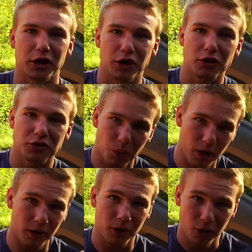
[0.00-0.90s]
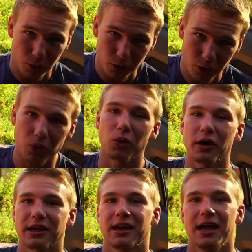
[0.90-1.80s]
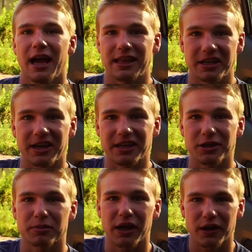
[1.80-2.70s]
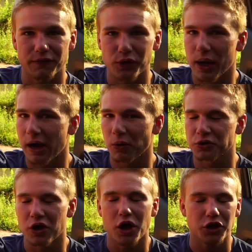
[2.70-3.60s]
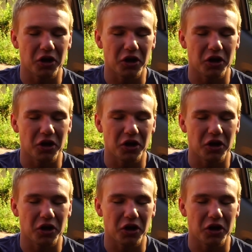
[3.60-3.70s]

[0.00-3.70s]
to go somewhere real quick and then it ends up taking a few hours. You